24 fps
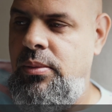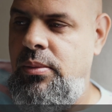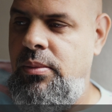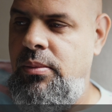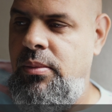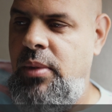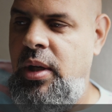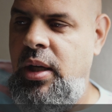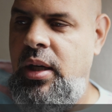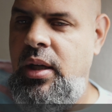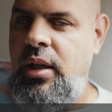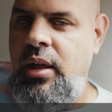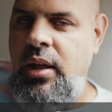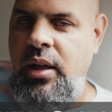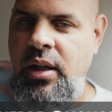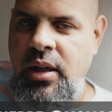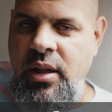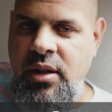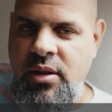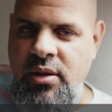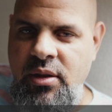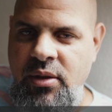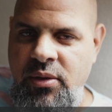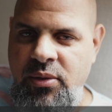make it
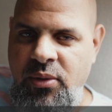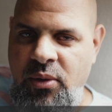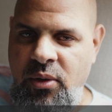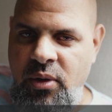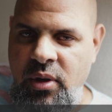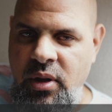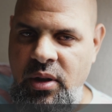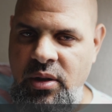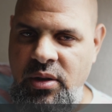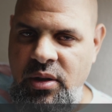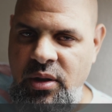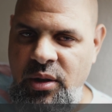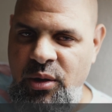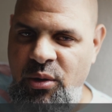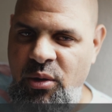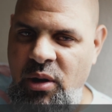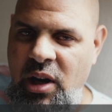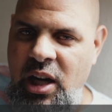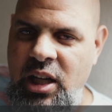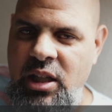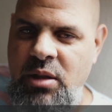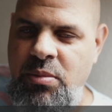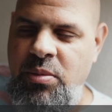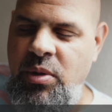easy for us in
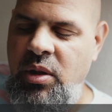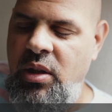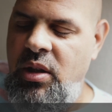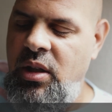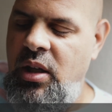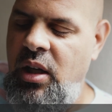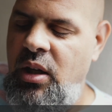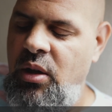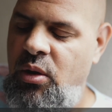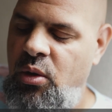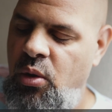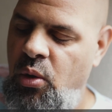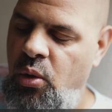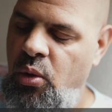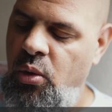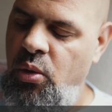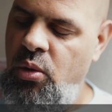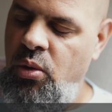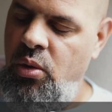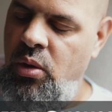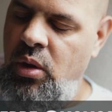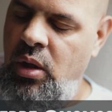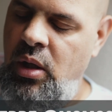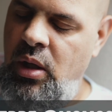grasping that
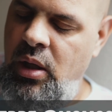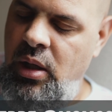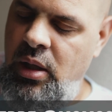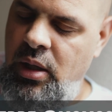goal.